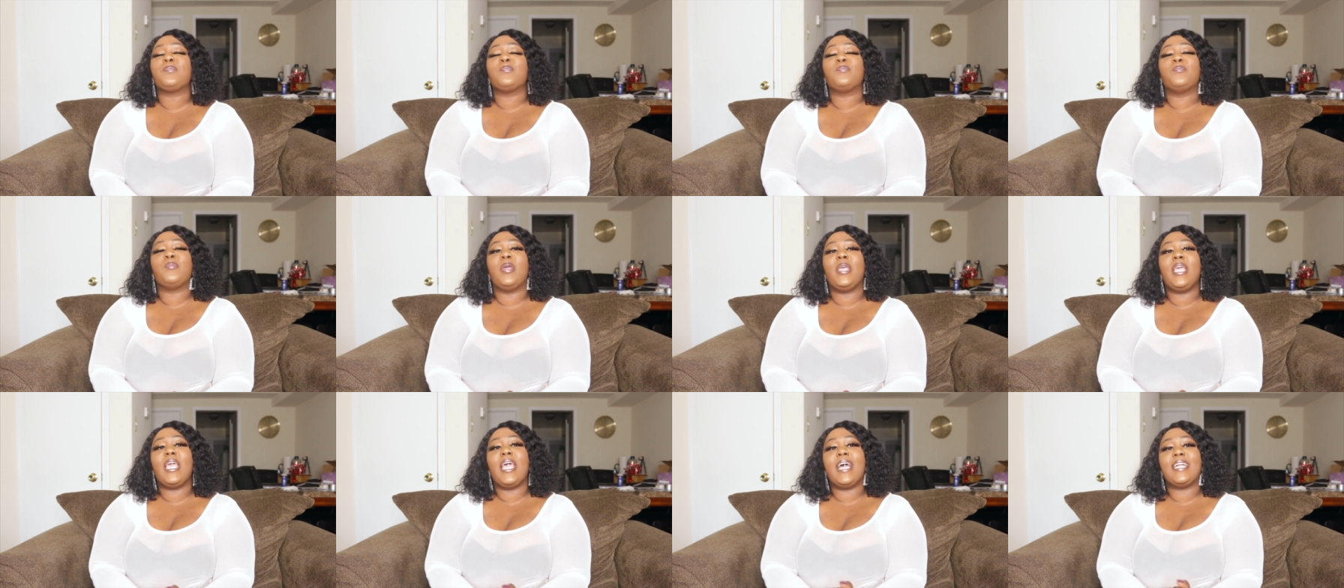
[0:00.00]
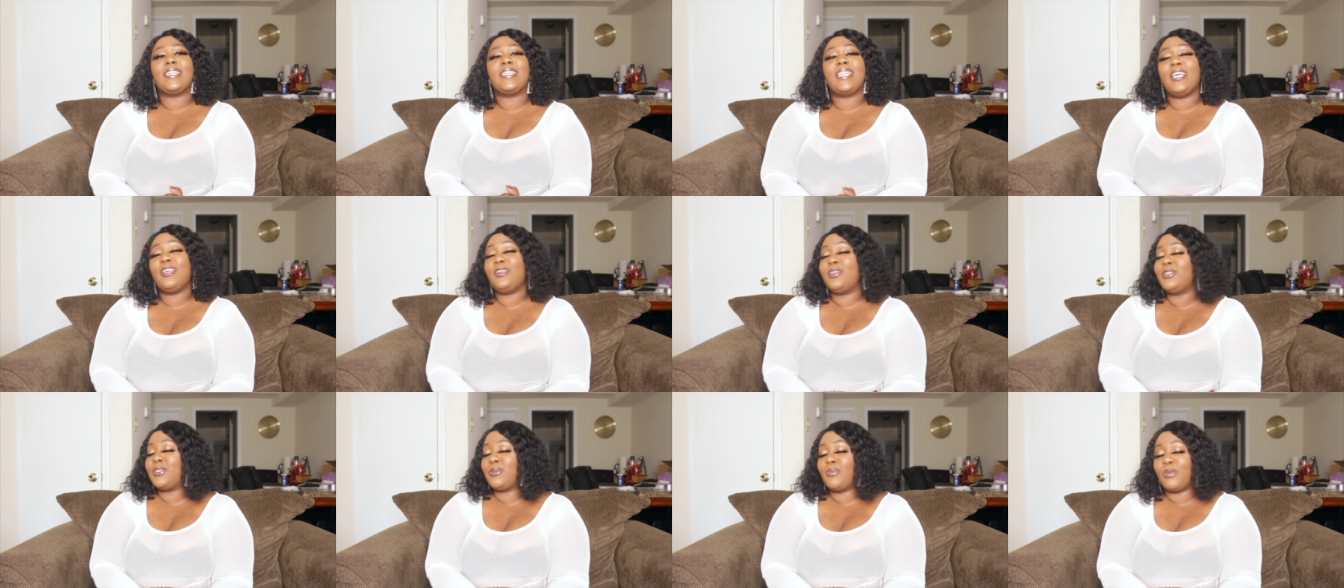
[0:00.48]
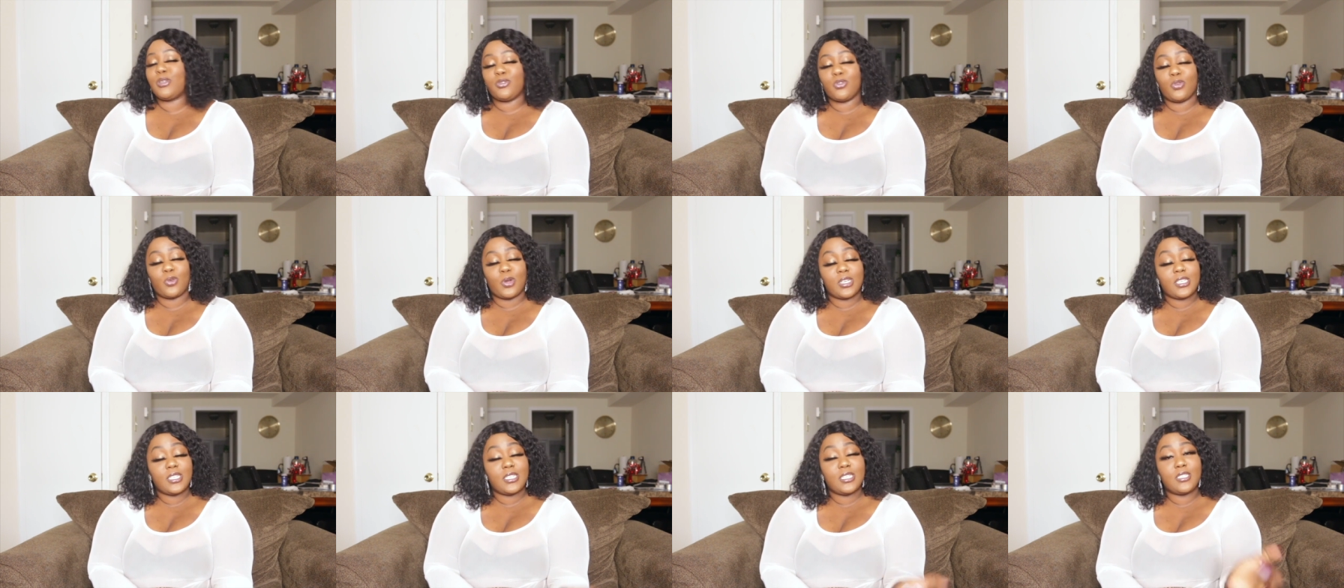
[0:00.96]
But yeah, thank you so much for
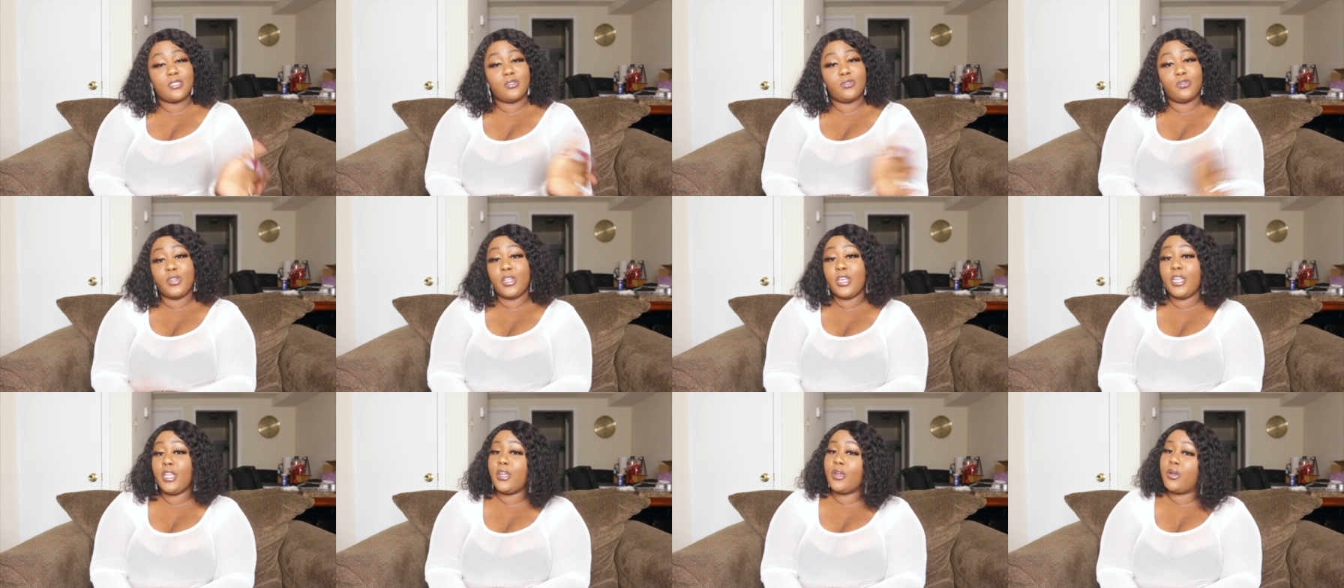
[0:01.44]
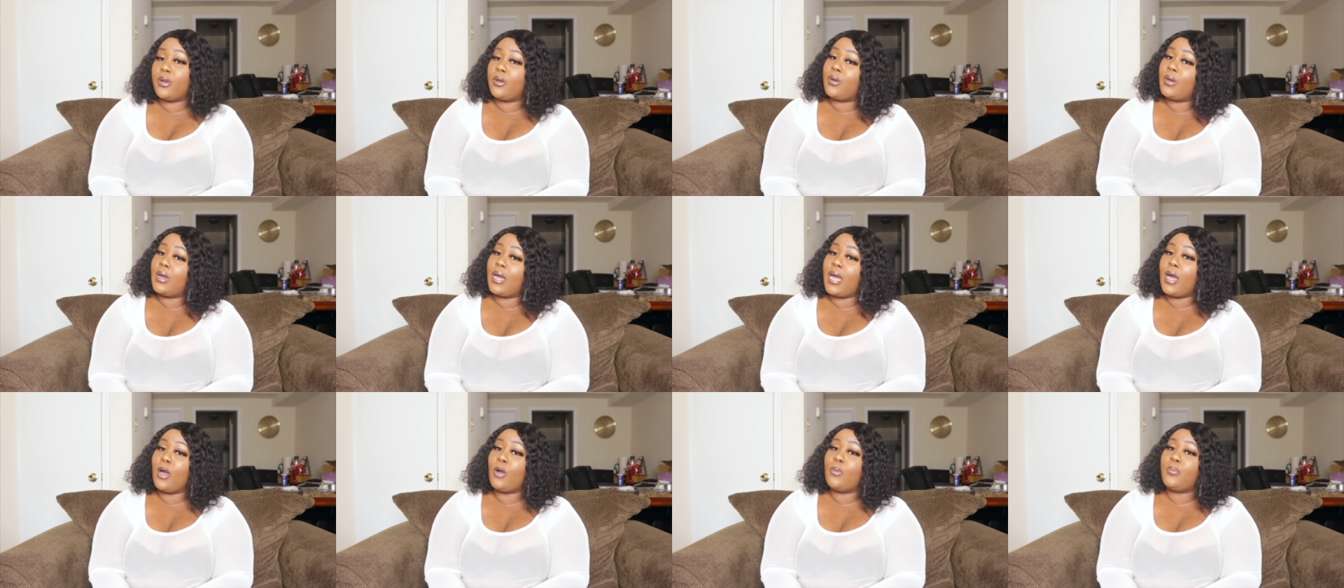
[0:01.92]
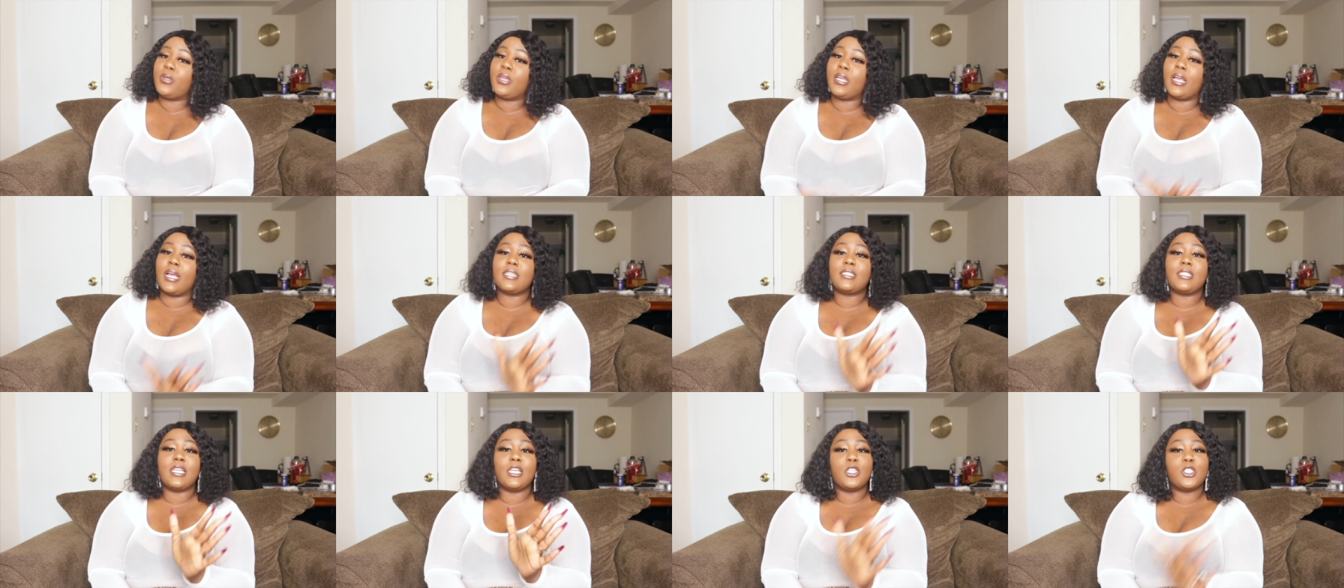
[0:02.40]
watching this video. I hope you
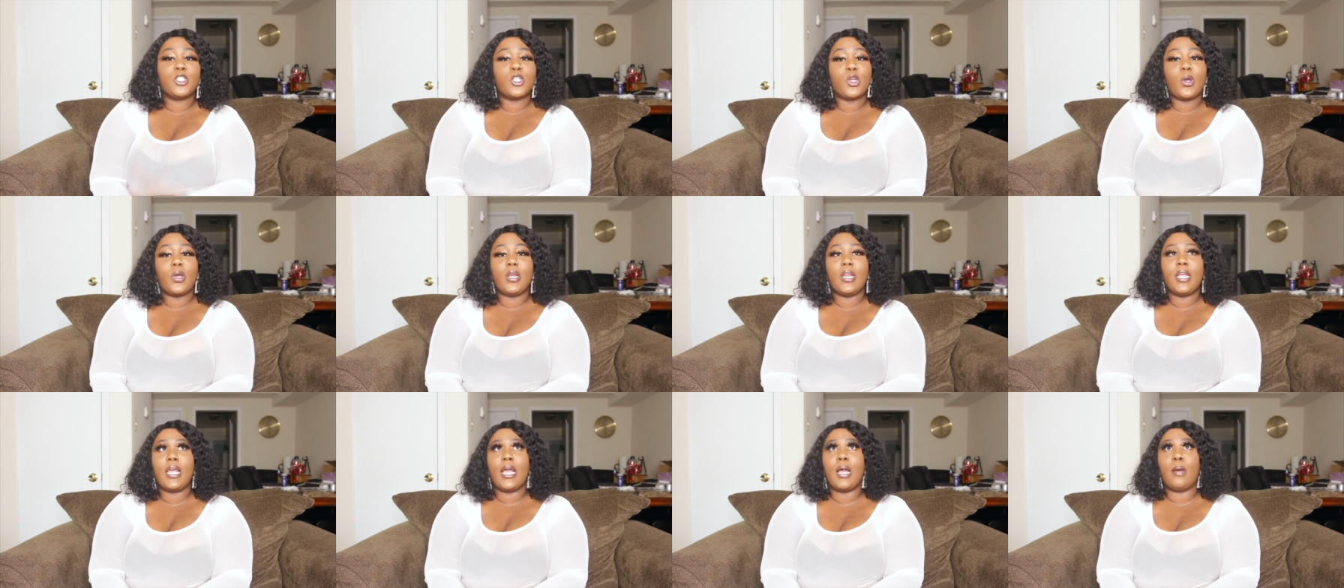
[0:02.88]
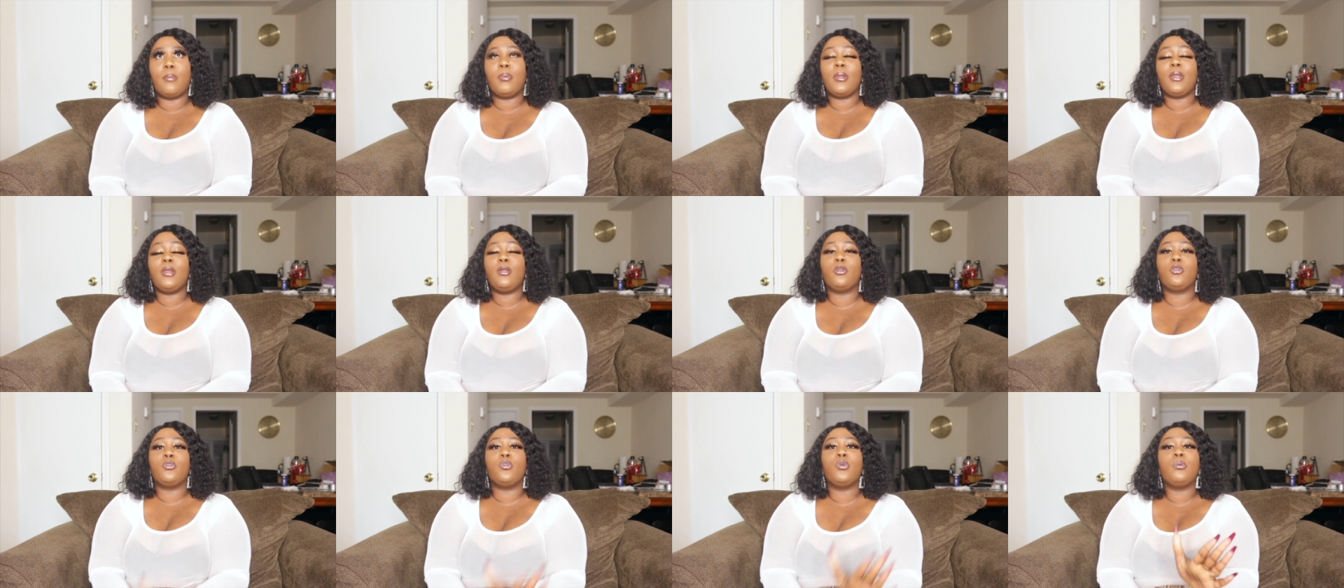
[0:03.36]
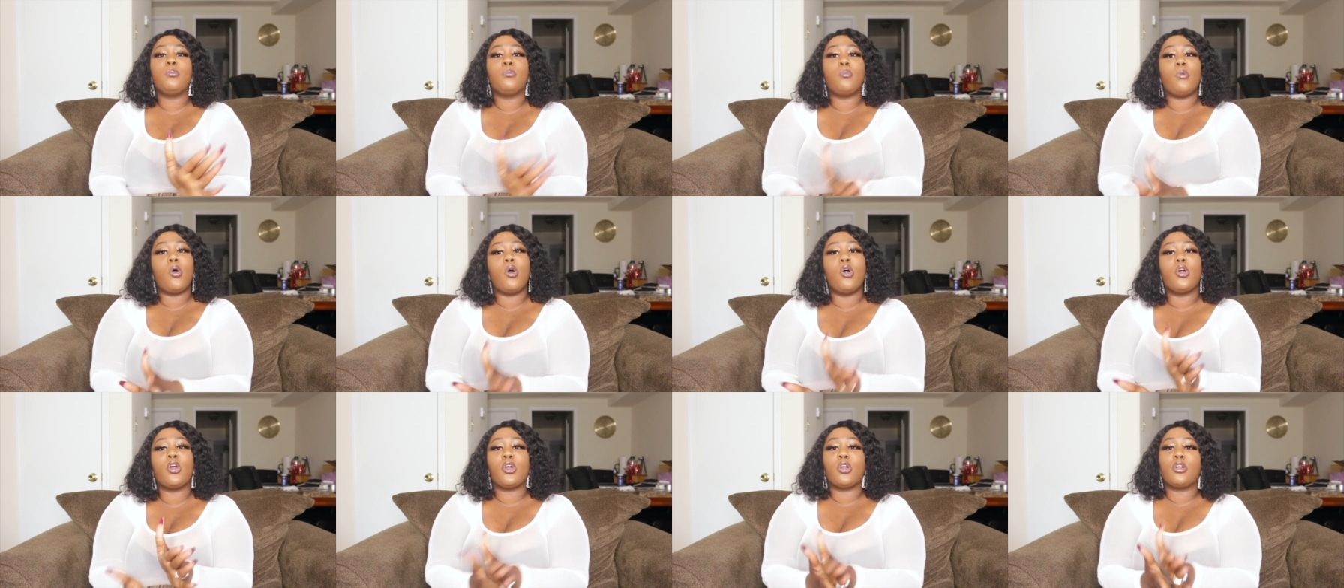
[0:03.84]
guys enjoyed it. I'm planning on doing
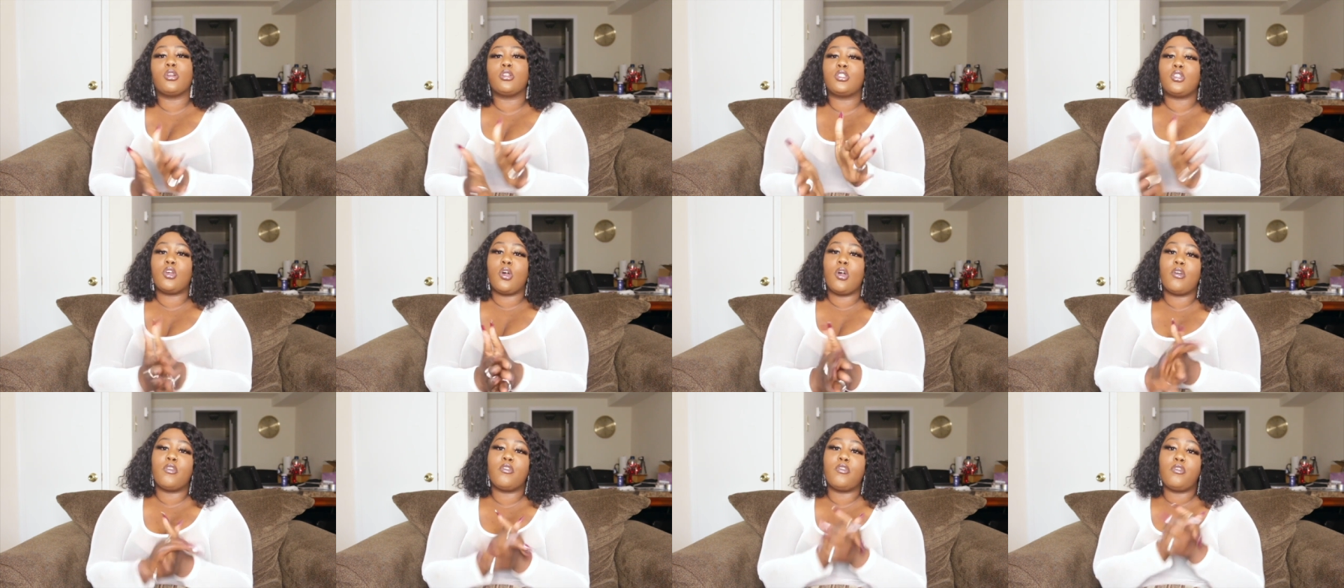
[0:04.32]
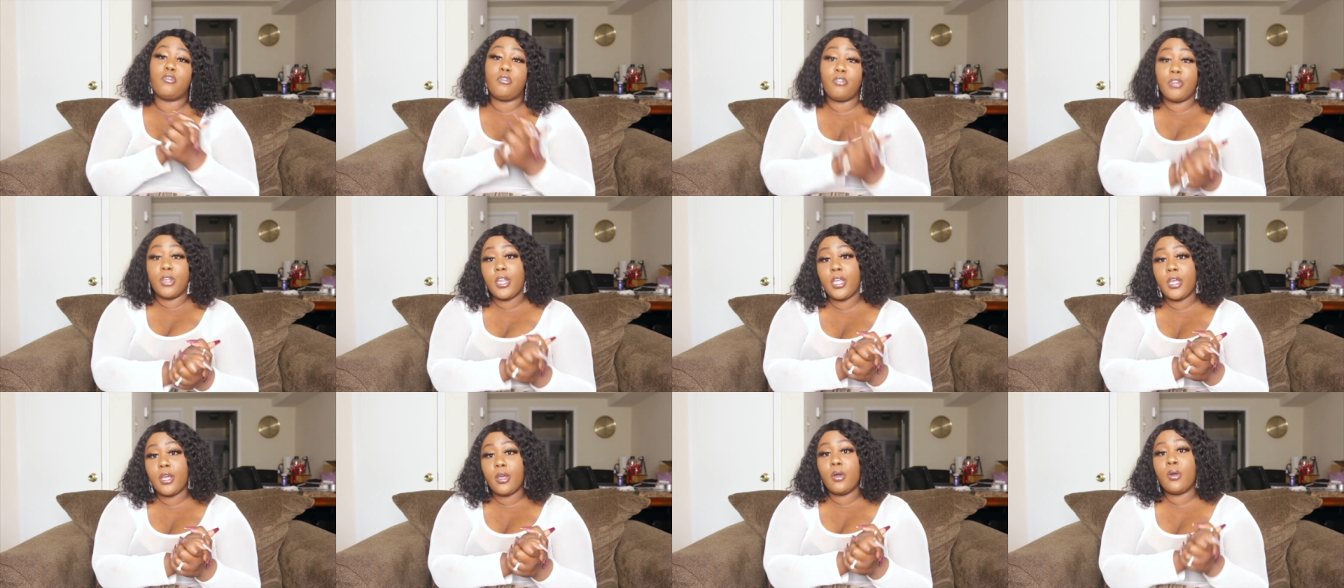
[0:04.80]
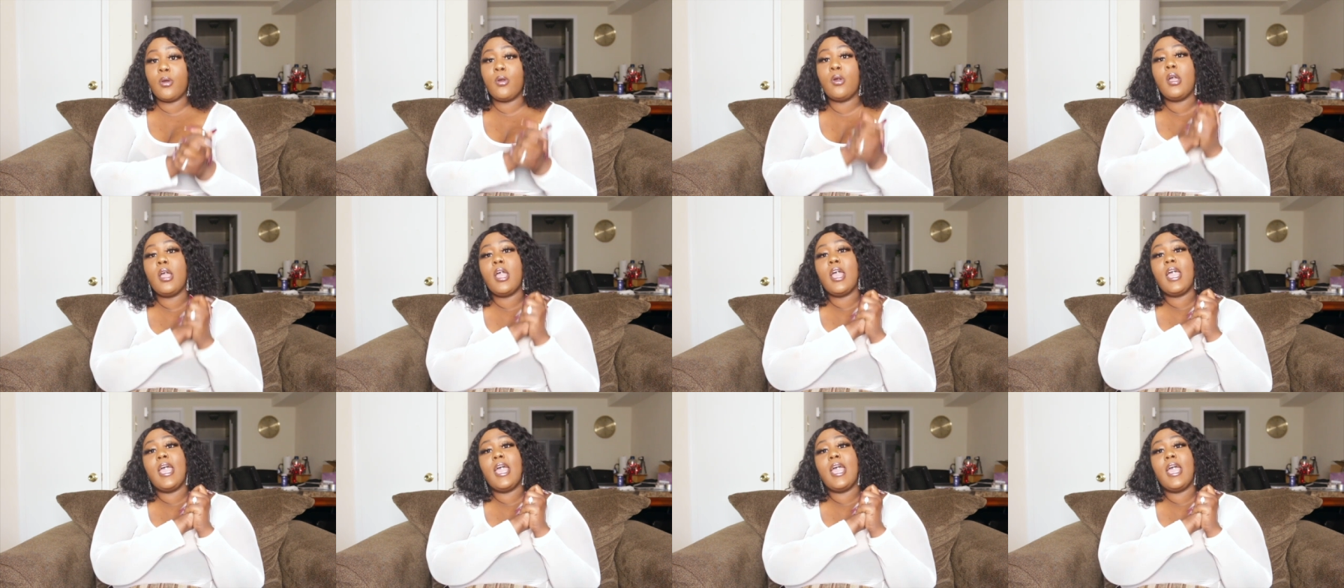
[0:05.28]
more girl talk video.